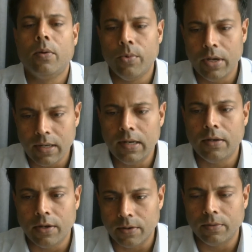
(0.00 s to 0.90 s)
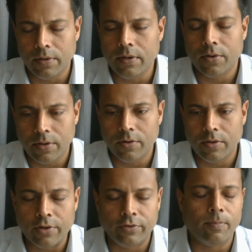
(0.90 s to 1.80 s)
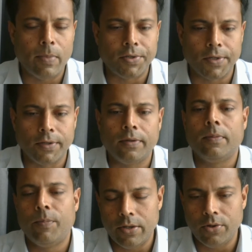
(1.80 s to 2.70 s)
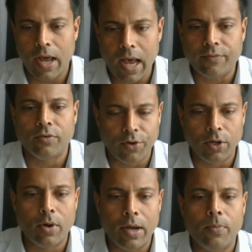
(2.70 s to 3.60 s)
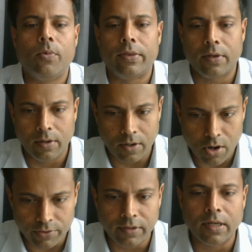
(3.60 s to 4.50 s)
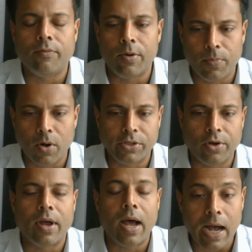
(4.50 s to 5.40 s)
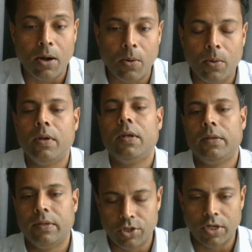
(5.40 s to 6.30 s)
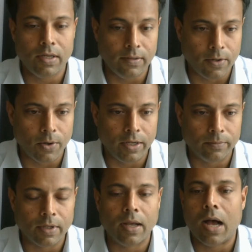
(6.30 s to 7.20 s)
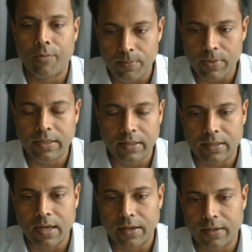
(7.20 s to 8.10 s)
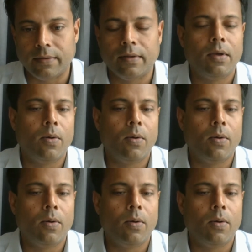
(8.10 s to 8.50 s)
we need, you know, you, you announce these measures, but you have to follow up with constant reporting on how the journey is going. Are we meeting the targets?